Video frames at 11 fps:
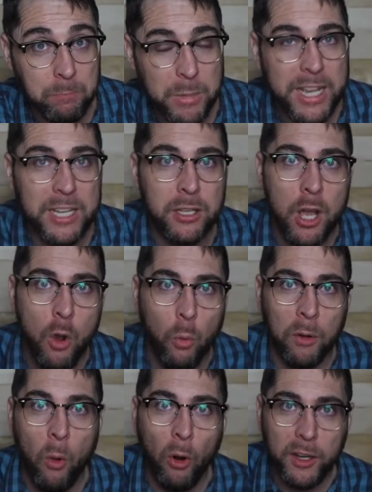Because
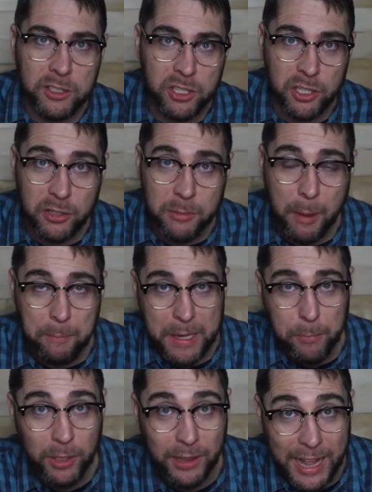we're more concerned about
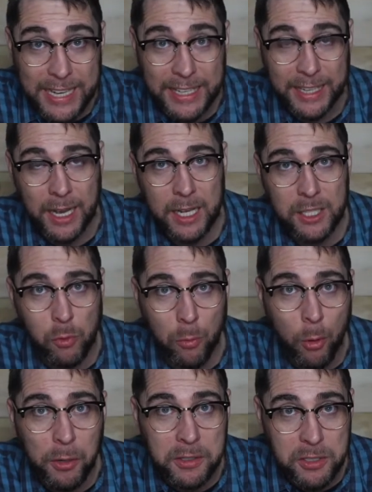people liking us. We're
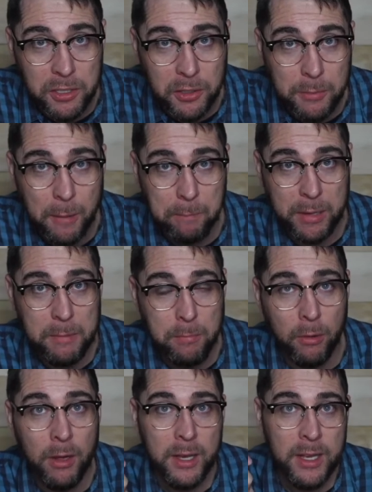more concerned about
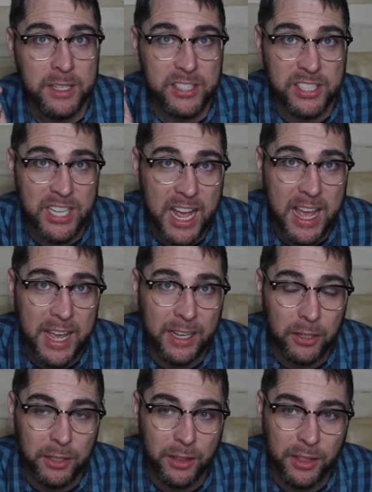people saying
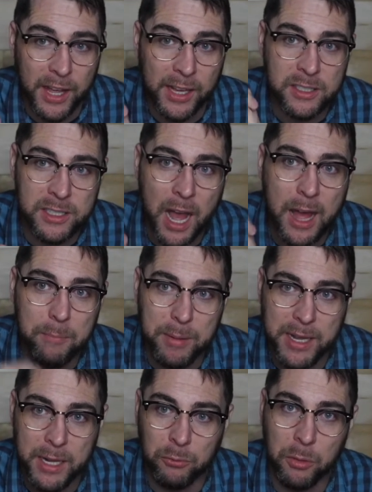good things, not
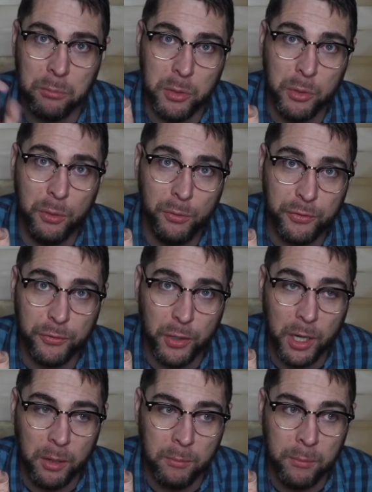being removed
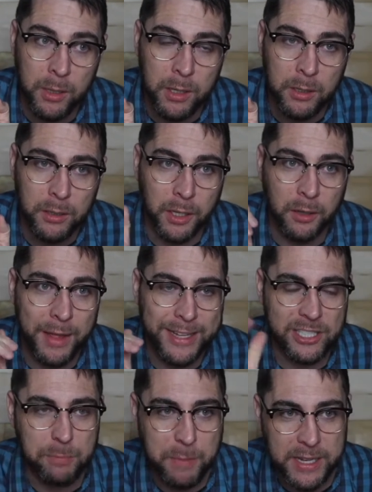from, you know, that
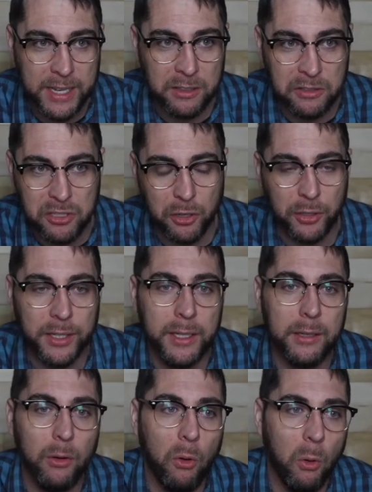speaking
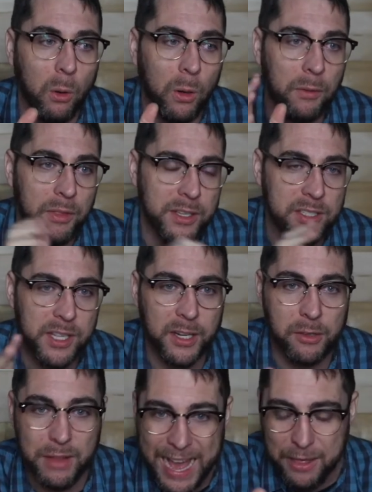circuit or this thing
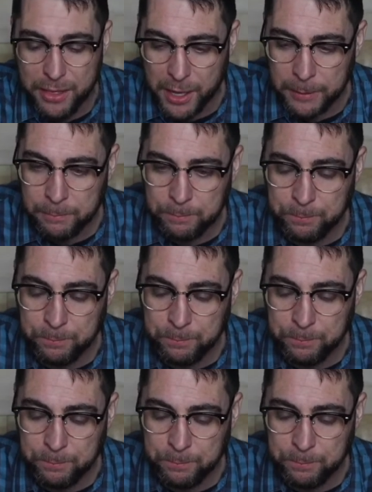or that thing.